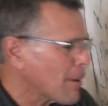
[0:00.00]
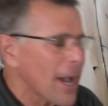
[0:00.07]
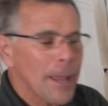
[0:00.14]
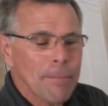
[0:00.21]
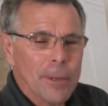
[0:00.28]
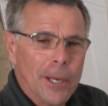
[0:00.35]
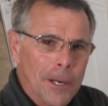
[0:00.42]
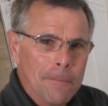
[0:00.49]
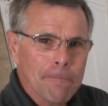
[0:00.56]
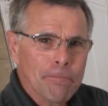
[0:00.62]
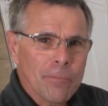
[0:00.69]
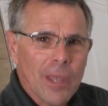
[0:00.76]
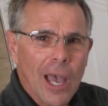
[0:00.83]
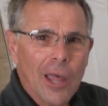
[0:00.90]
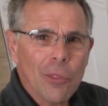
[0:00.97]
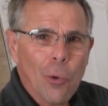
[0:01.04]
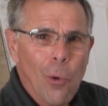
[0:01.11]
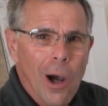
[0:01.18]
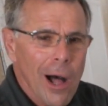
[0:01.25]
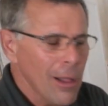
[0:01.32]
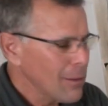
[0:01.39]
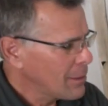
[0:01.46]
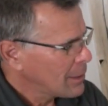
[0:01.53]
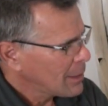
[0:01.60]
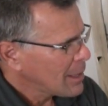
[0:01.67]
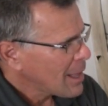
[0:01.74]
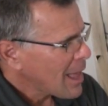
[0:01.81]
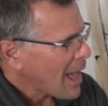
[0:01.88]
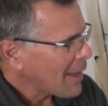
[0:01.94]
pipe here on the wall.
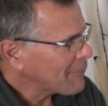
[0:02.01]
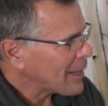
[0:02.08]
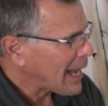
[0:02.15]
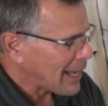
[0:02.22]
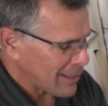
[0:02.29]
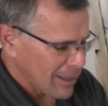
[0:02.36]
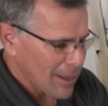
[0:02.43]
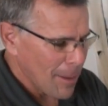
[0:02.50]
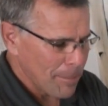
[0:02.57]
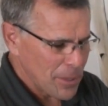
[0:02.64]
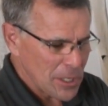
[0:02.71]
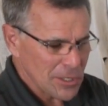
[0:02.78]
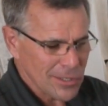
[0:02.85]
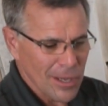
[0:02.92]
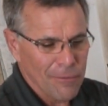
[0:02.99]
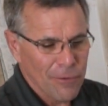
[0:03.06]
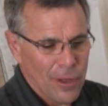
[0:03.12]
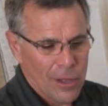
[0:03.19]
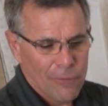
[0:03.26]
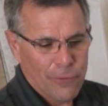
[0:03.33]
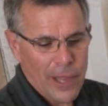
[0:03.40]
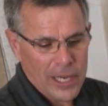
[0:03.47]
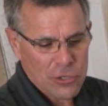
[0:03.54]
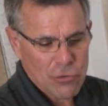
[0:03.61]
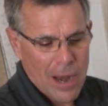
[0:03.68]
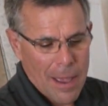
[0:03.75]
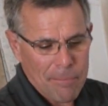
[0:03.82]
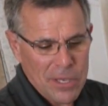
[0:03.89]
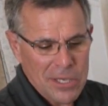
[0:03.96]
I've got a piece of
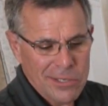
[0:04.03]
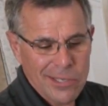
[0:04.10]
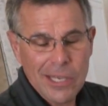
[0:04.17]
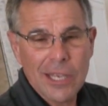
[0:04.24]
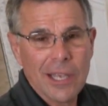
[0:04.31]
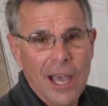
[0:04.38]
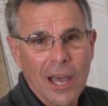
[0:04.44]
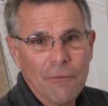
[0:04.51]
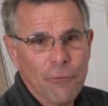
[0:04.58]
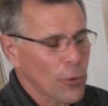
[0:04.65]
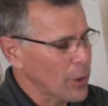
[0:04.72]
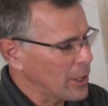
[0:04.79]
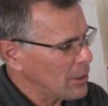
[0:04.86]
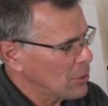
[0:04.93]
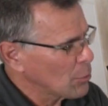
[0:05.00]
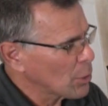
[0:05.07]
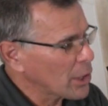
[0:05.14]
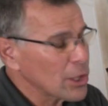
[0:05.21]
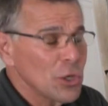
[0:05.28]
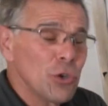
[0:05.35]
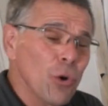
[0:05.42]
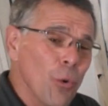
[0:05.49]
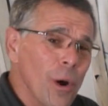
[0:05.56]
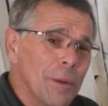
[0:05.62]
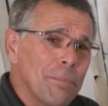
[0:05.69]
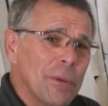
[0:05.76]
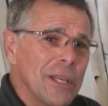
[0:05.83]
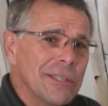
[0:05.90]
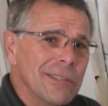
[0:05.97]
FlexWrap EZ cut for it. We're gonna do a
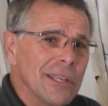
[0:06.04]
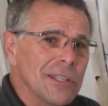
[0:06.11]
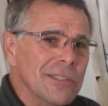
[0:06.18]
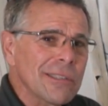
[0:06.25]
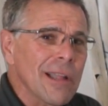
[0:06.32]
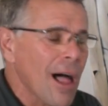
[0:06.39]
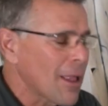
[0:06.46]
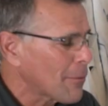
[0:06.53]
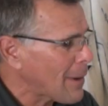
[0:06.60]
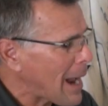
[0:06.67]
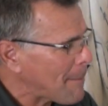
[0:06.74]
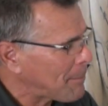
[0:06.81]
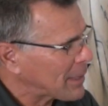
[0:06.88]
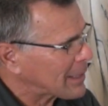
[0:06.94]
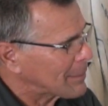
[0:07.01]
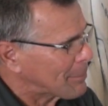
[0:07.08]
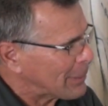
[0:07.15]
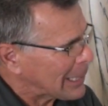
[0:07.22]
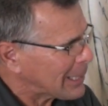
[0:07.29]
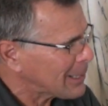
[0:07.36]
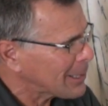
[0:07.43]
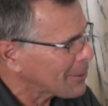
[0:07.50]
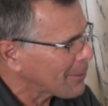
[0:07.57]
one-piece install and wrap it completely